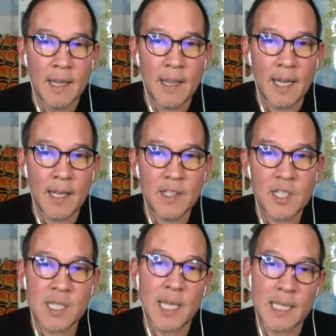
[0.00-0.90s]
that,
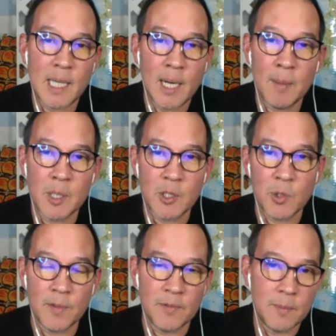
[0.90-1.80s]
just like Tama,
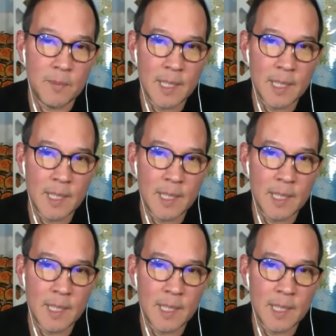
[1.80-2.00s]
sort of